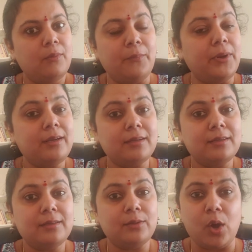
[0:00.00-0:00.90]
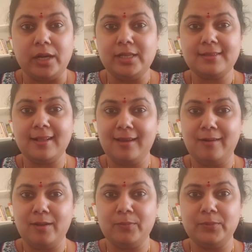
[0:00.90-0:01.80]
but Goddess
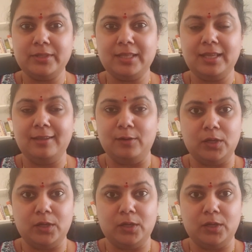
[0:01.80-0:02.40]
Karunamurti,